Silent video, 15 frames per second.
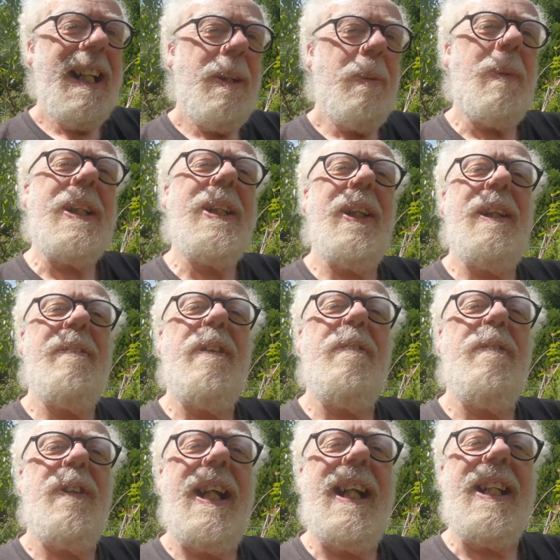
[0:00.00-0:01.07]
When you live in
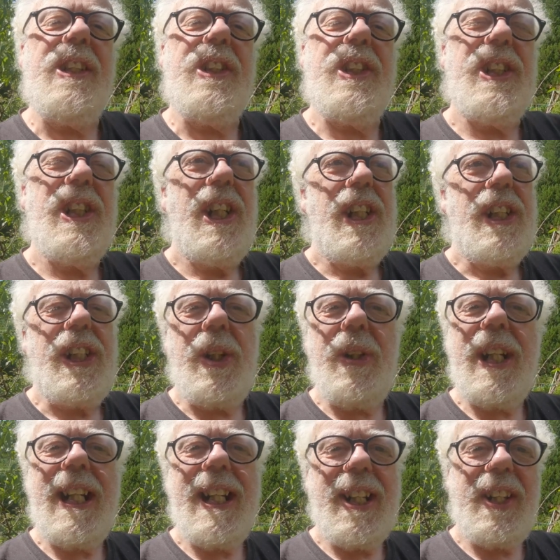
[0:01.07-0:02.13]
France, you
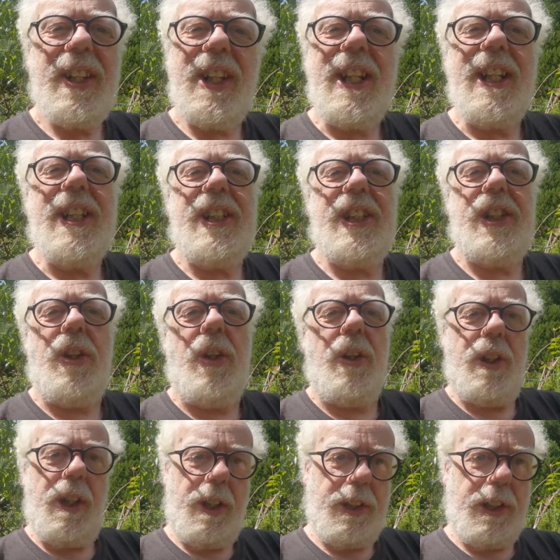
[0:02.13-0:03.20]
hear this
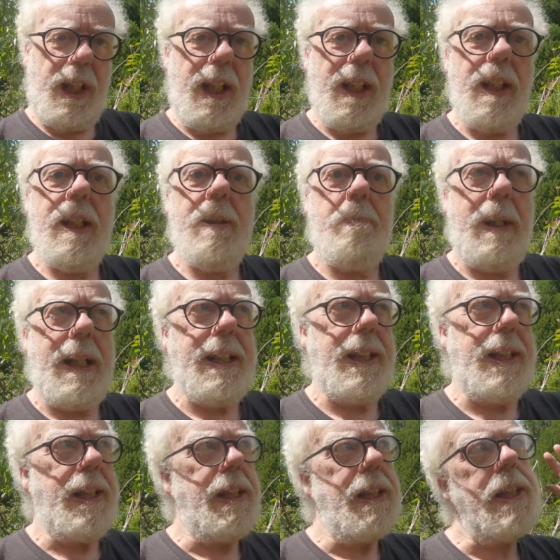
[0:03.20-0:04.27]
on a daily
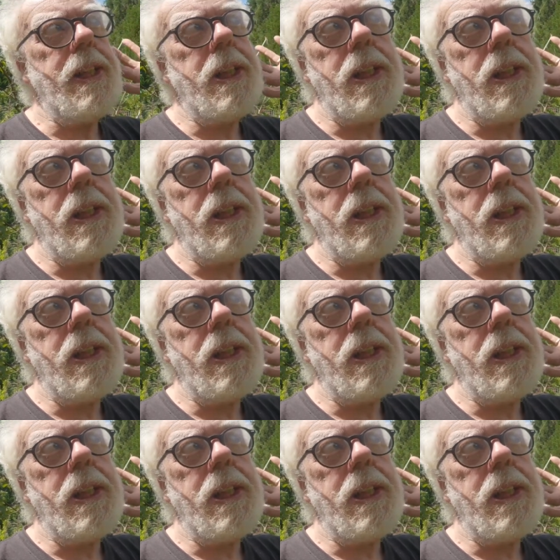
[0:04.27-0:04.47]
basis.